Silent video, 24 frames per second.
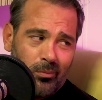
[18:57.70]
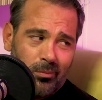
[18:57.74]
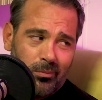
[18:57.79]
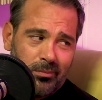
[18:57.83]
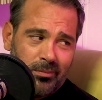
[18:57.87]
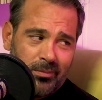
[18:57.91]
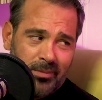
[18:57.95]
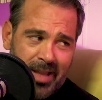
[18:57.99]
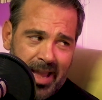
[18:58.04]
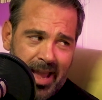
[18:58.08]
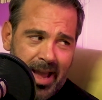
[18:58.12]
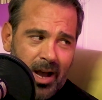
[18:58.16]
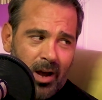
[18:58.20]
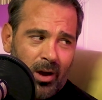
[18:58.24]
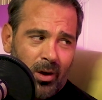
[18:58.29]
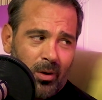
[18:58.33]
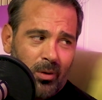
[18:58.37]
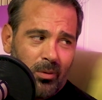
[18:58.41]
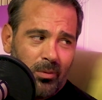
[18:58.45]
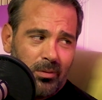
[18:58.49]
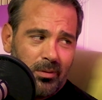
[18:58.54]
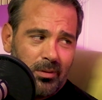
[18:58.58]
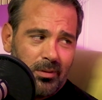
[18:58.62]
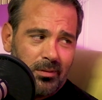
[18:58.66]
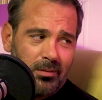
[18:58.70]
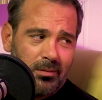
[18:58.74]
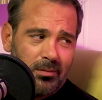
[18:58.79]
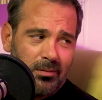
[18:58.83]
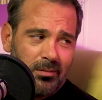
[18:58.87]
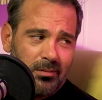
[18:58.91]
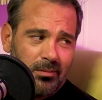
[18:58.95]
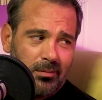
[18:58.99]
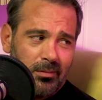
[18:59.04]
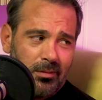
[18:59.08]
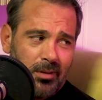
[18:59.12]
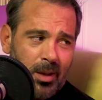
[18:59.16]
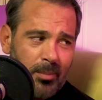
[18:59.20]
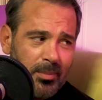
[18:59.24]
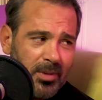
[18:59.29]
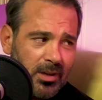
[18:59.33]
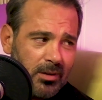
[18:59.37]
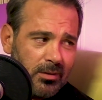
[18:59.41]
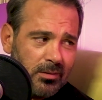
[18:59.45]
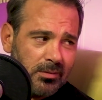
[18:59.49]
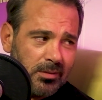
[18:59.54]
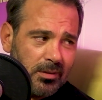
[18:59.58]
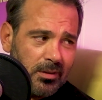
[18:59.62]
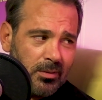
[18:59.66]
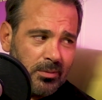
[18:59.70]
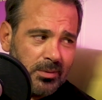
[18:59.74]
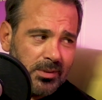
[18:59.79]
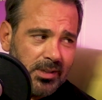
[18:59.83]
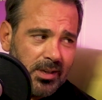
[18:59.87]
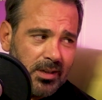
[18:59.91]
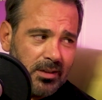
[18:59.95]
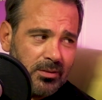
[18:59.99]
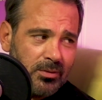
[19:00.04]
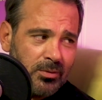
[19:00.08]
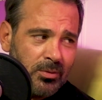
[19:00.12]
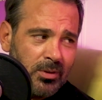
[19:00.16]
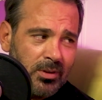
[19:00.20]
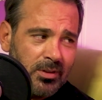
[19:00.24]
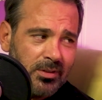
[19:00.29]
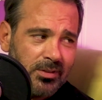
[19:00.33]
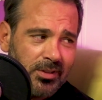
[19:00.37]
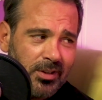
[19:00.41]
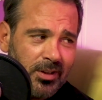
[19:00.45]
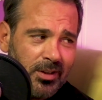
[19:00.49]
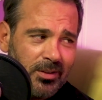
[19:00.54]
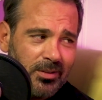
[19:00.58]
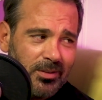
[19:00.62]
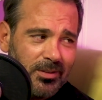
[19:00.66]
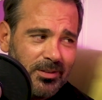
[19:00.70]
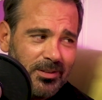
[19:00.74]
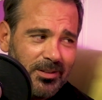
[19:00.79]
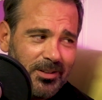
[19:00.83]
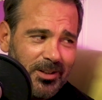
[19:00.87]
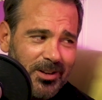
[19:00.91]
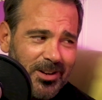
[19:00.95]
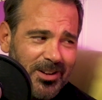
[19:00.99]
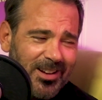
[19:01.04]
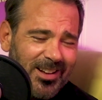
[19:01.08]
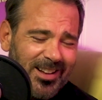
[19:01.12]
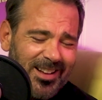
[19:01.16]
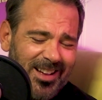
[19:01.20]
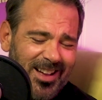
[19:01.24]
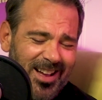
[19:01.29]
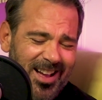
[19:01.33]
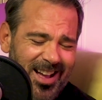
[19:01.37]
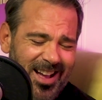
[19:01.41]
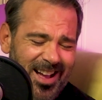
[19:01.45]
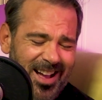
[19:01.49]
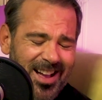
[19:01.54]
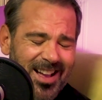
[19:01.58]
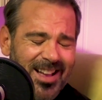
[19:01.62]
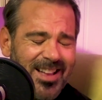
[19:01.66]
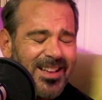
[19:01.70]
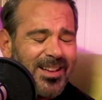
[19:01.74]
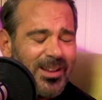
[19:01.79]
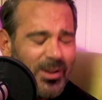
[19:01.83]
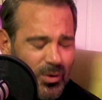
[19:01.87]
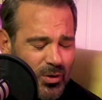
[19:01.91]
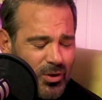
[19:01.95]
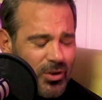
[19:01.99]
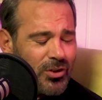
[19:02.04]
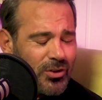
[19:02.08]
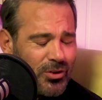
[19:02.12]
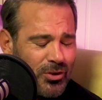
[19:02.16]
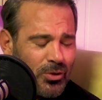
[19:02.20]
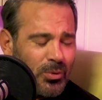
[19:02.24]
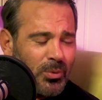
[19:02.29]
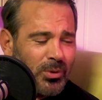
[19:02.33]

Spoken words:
now, how many years ago was that? 2 years ago? You